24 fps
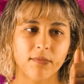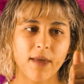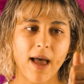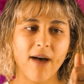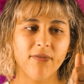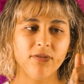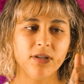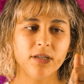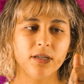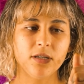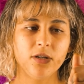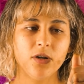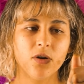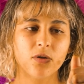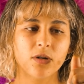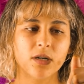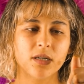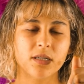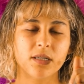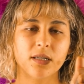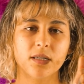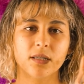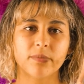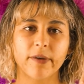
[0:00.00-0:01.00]
haven't done
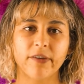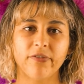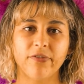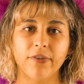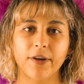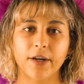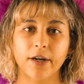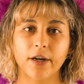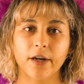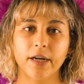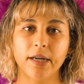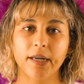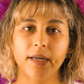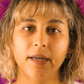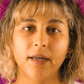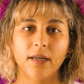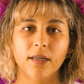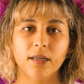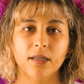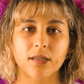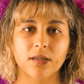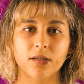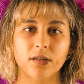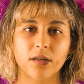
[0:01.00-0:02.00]
yoga since my finger
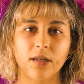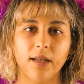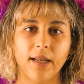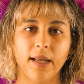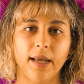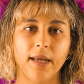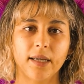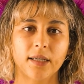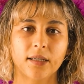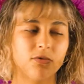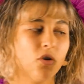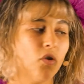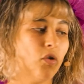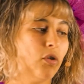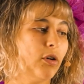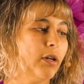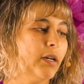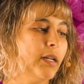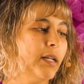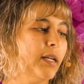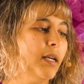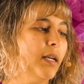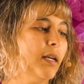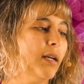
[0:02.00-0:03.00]
is like
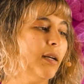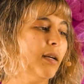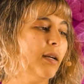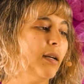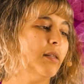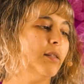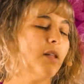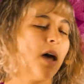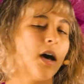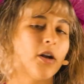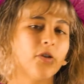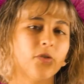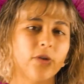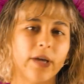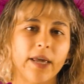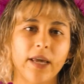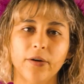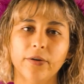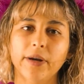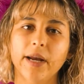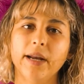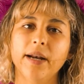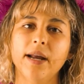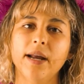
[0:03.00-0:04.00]
totally not okay right